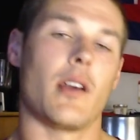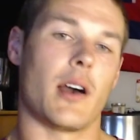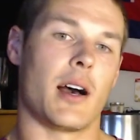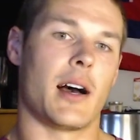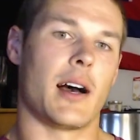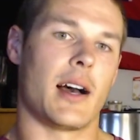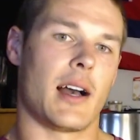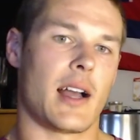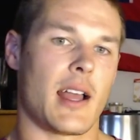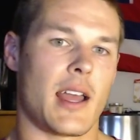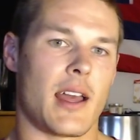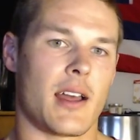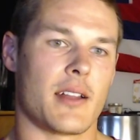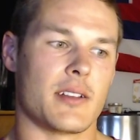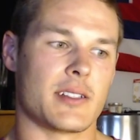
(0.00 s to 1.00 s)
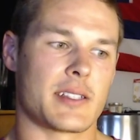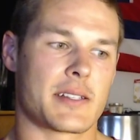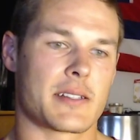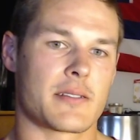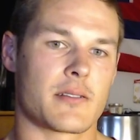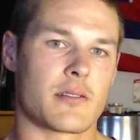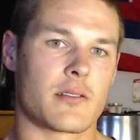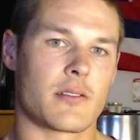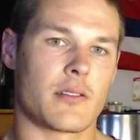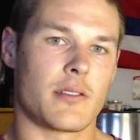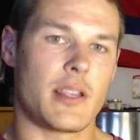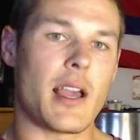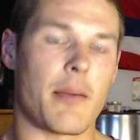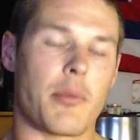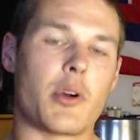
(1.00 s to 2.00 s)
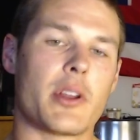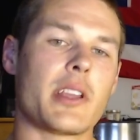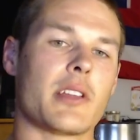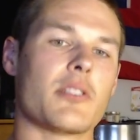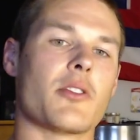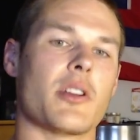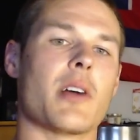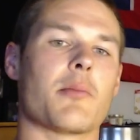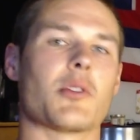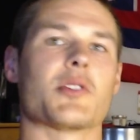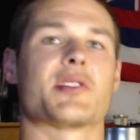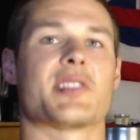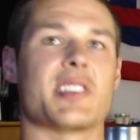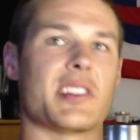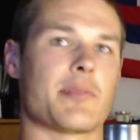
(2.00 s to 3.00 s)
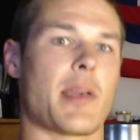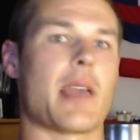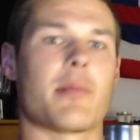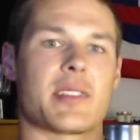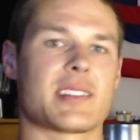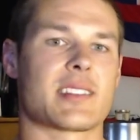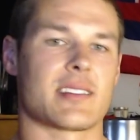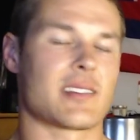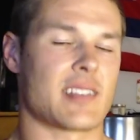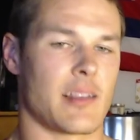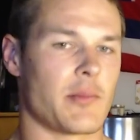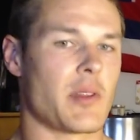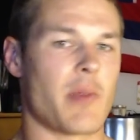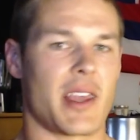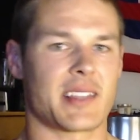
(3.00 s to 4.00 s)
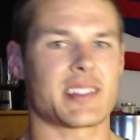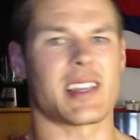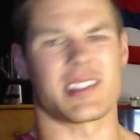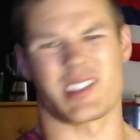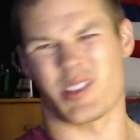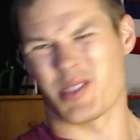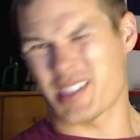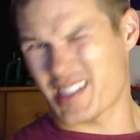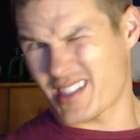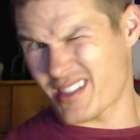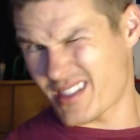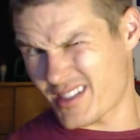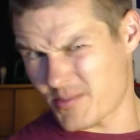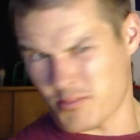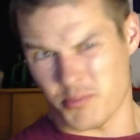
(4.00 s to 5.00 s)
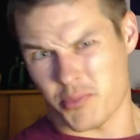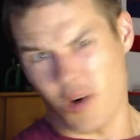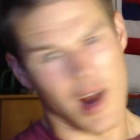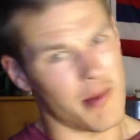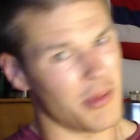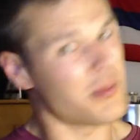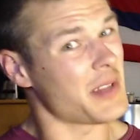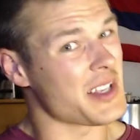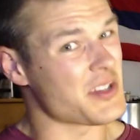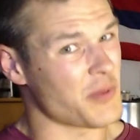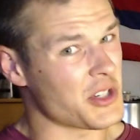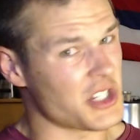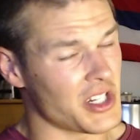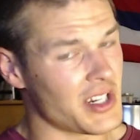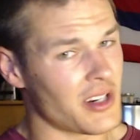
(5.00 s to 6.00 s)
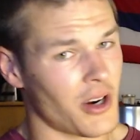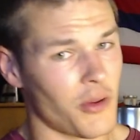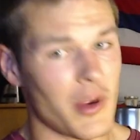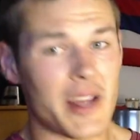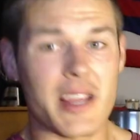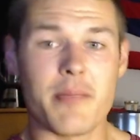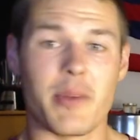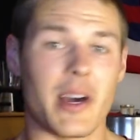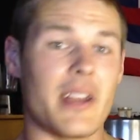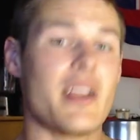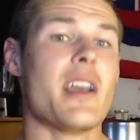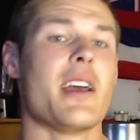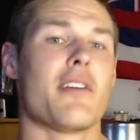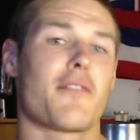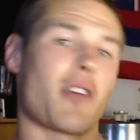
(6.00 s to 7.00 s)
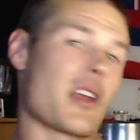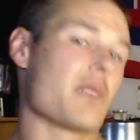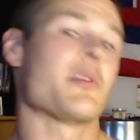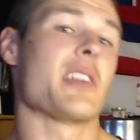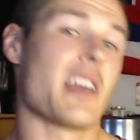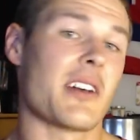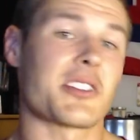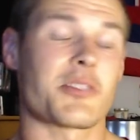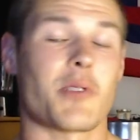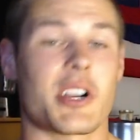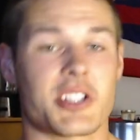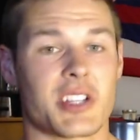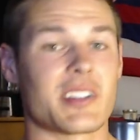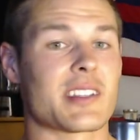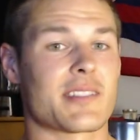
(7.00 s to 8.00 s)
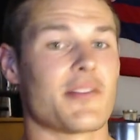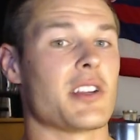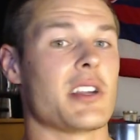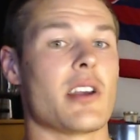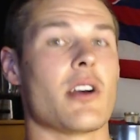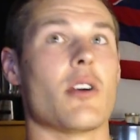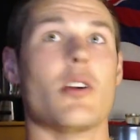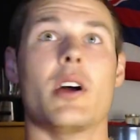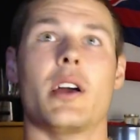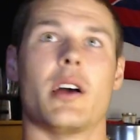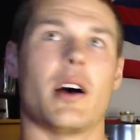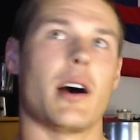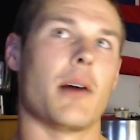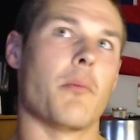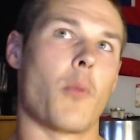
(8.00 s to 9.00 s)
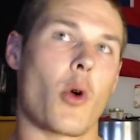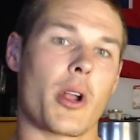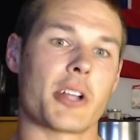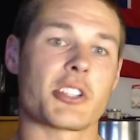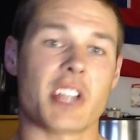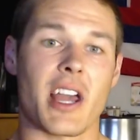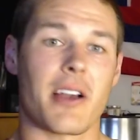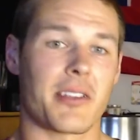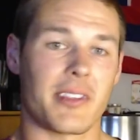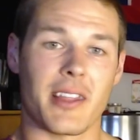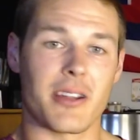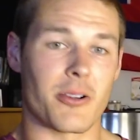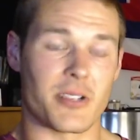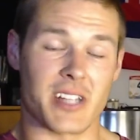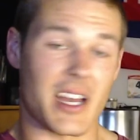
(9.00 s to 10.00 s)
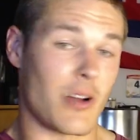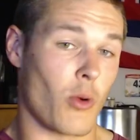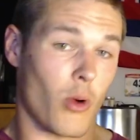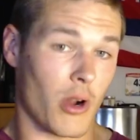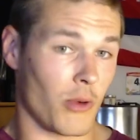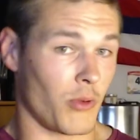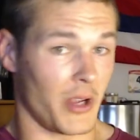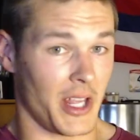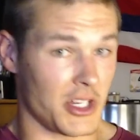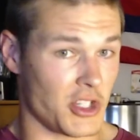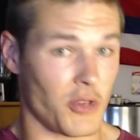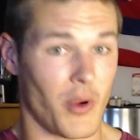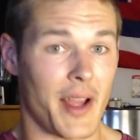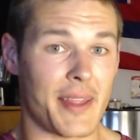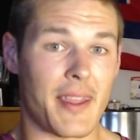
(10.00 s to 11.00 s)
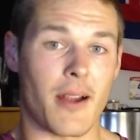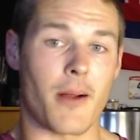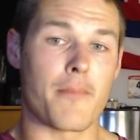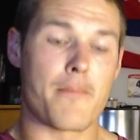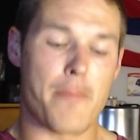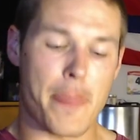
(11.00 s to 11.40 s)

And yeah, putting in your numbers, these payments seem to make sense. So probably is what you did already, but for anybody else watching this video, mortgagecalculator.org will get you right there.